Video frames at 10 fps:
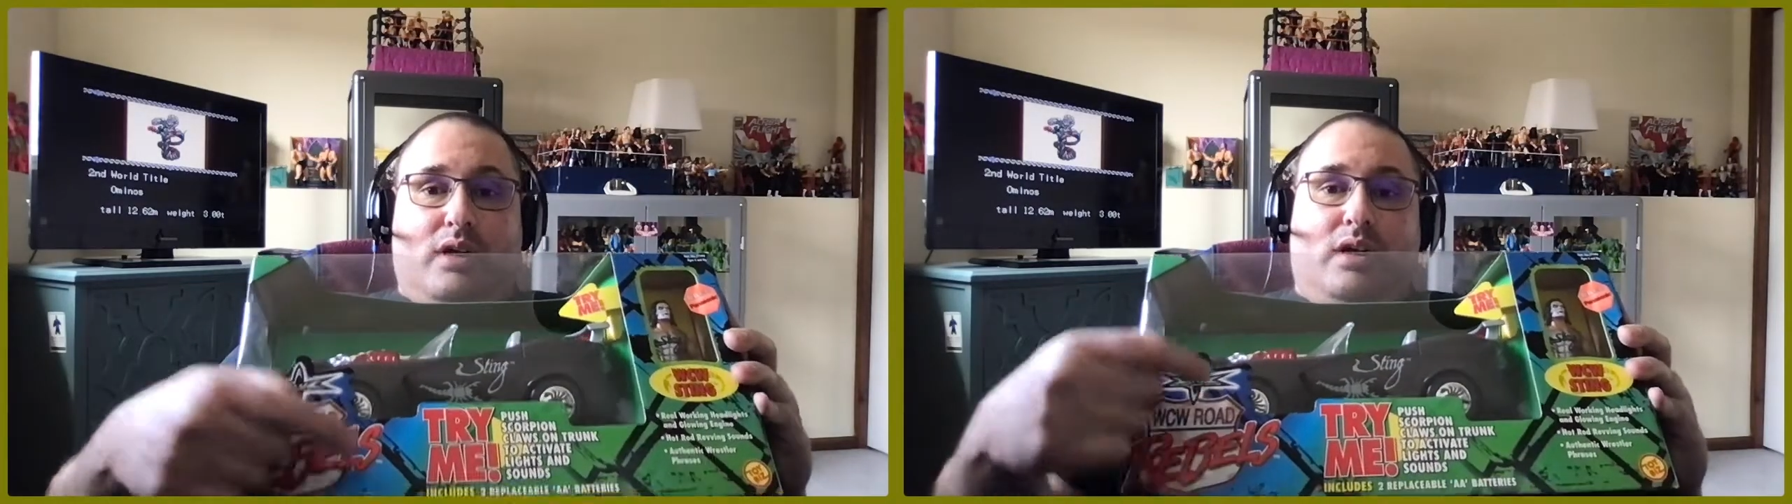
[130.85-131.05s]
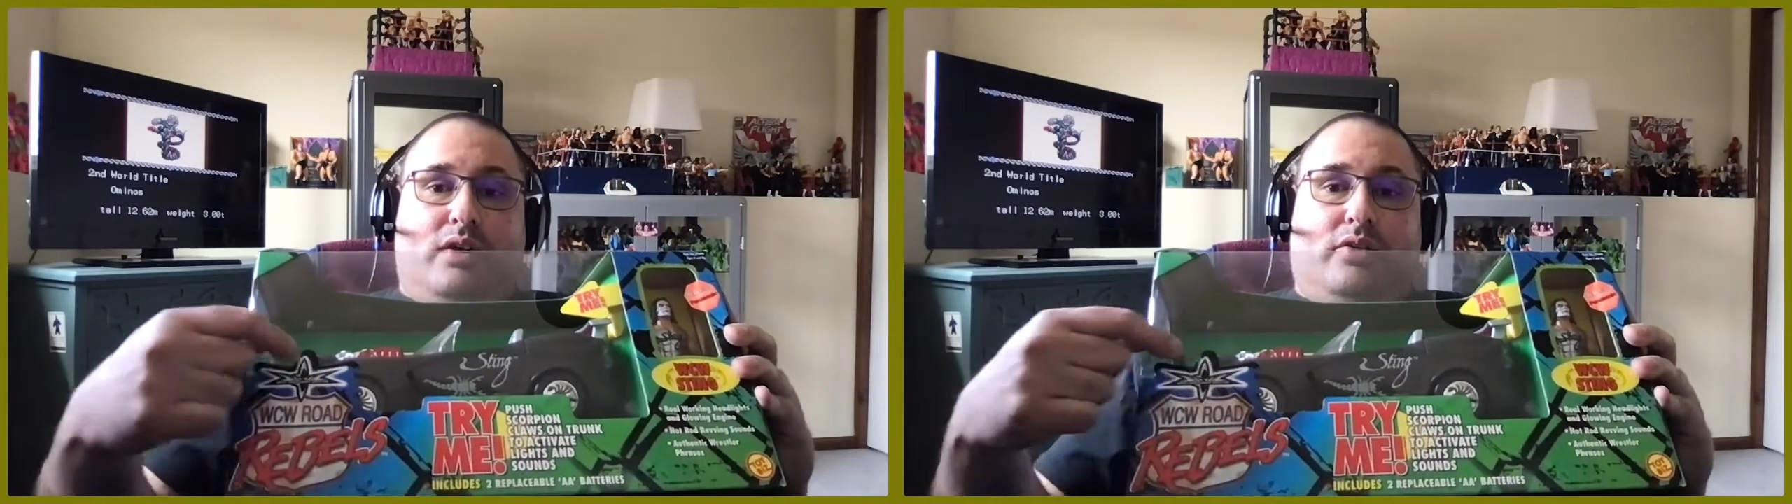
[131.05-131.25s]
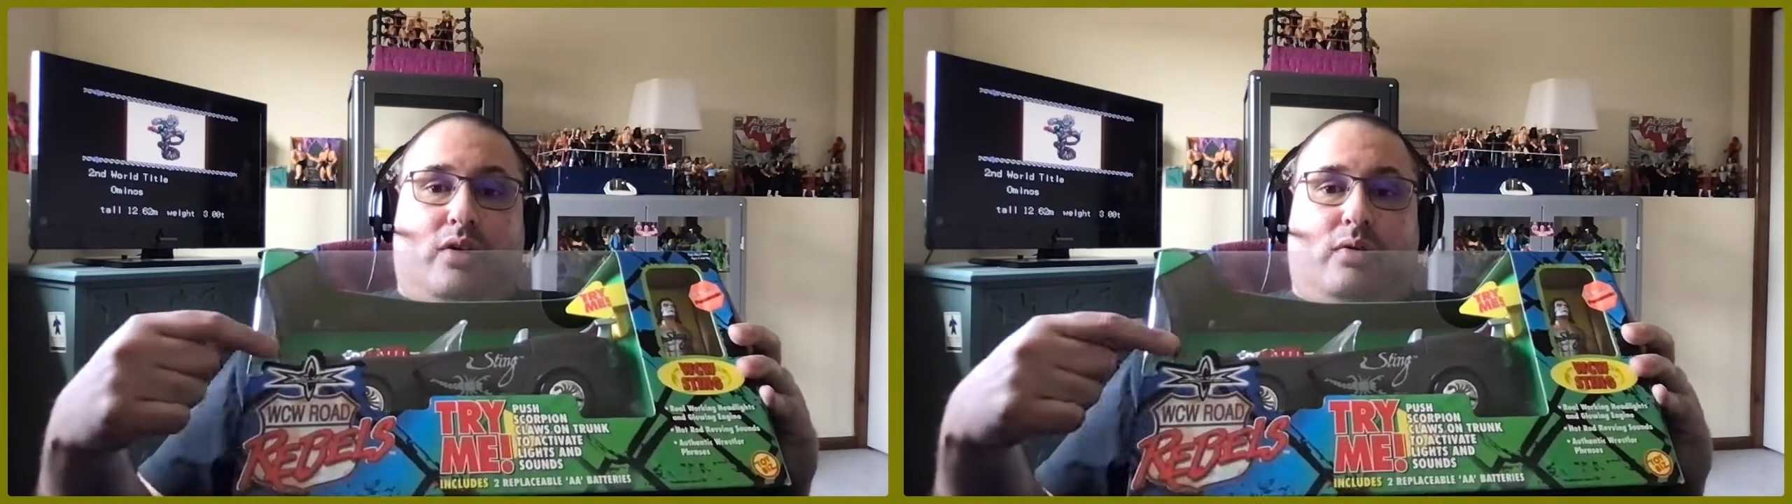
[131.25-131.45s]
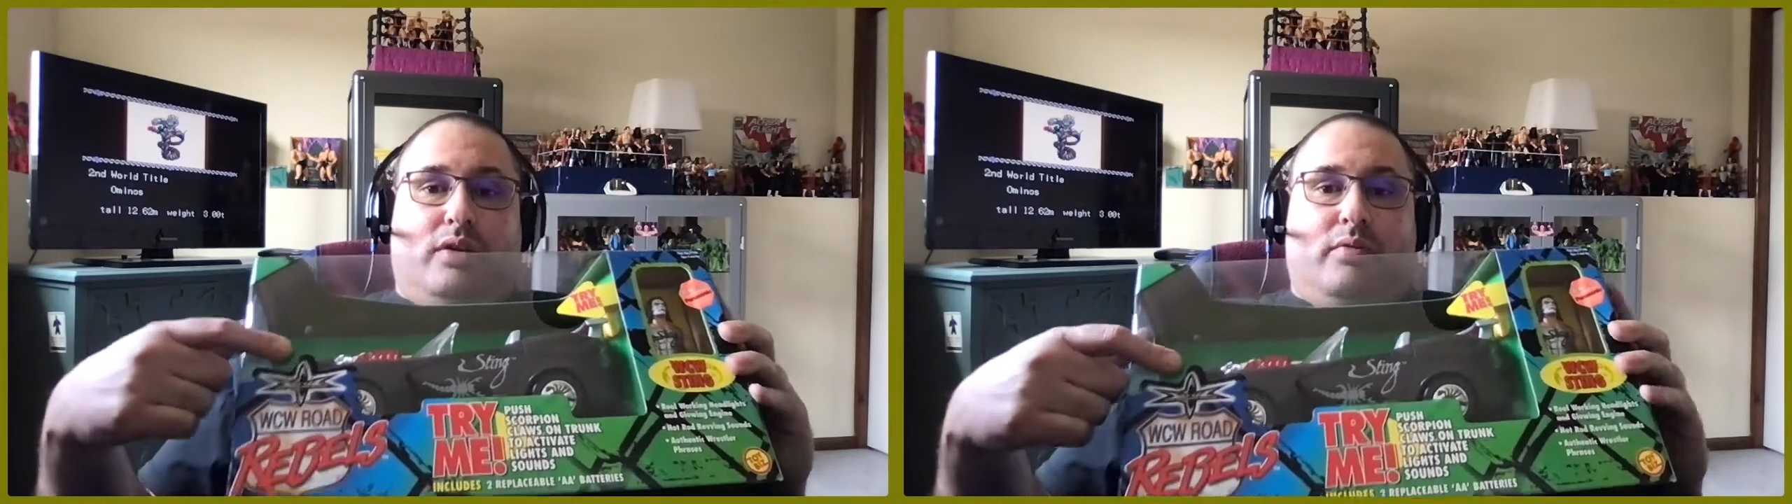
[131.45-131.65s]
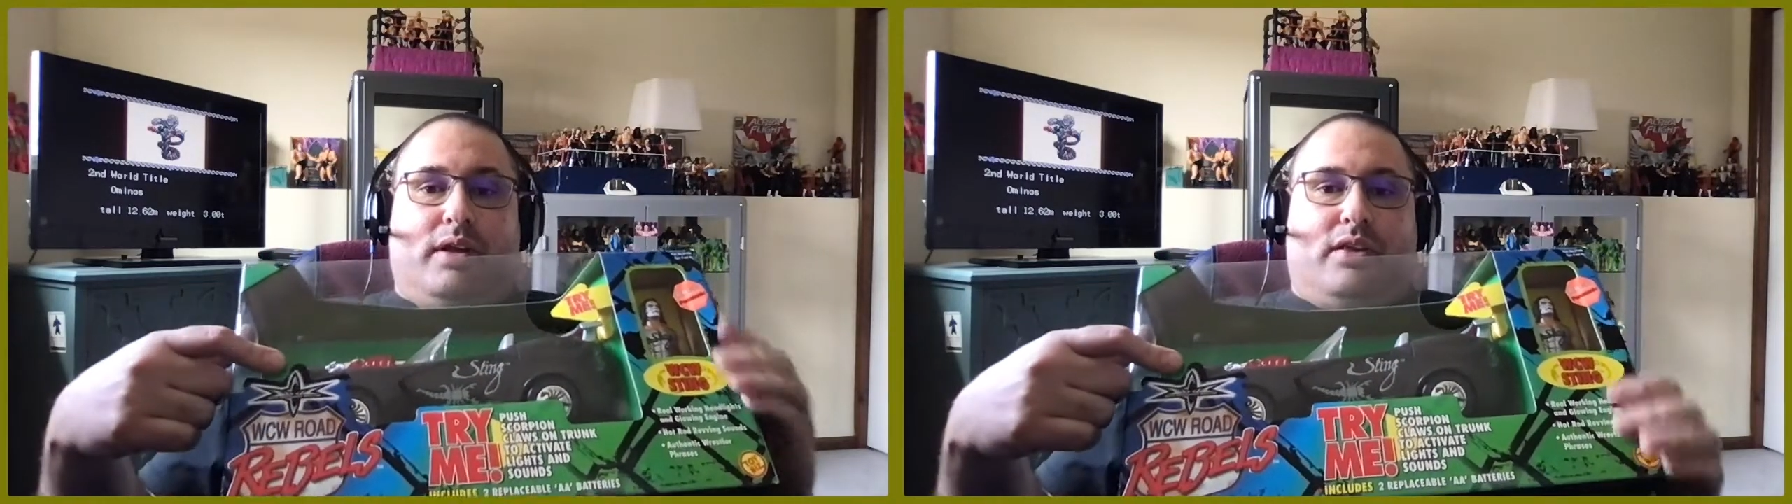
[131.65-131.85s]
So, and then
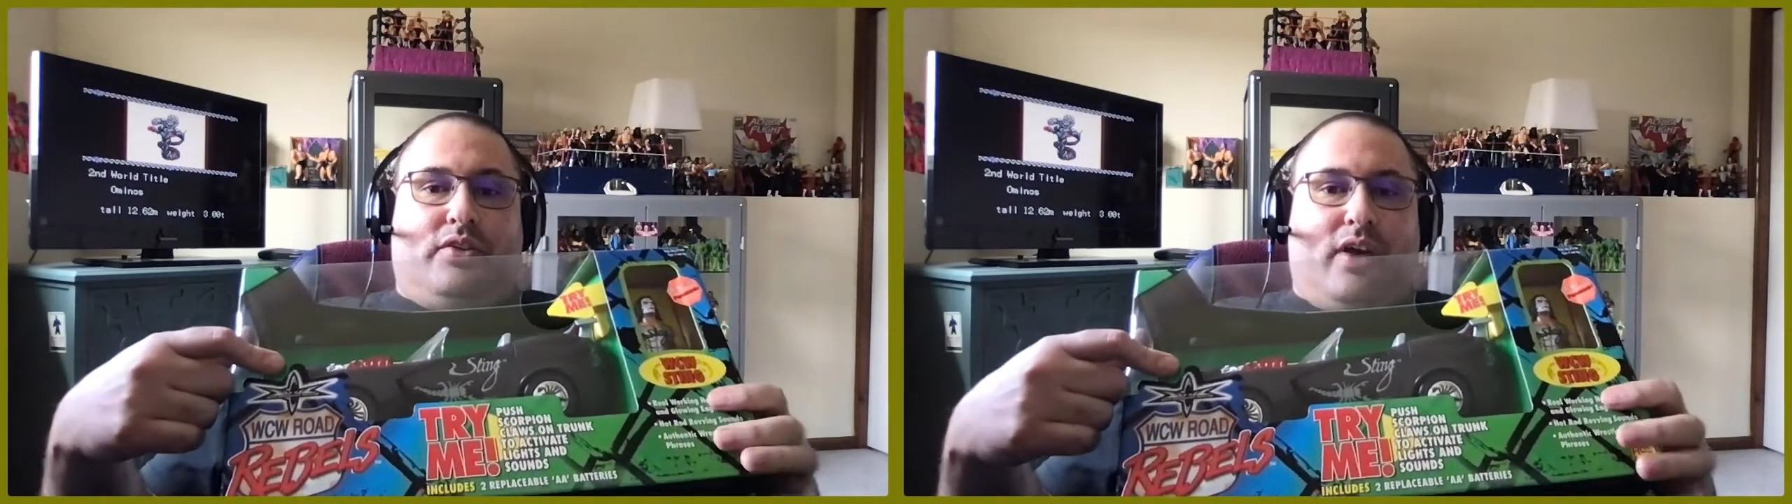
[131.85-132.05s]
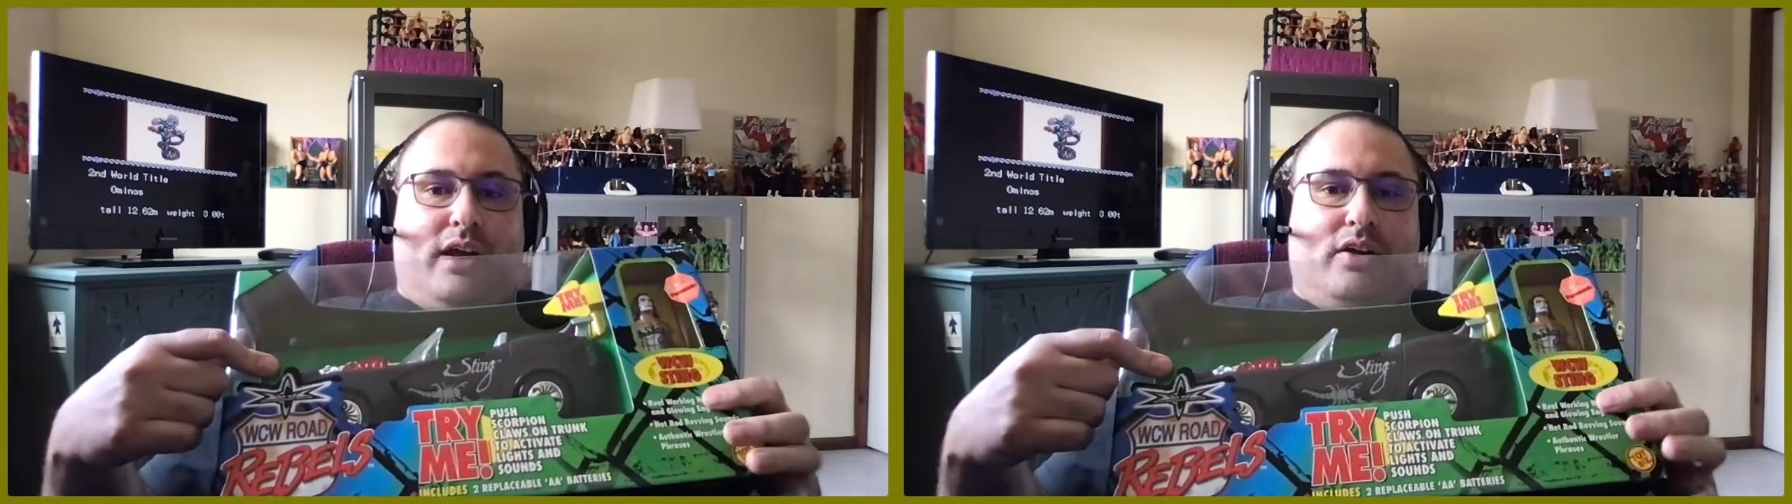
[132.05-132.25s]
on the side here,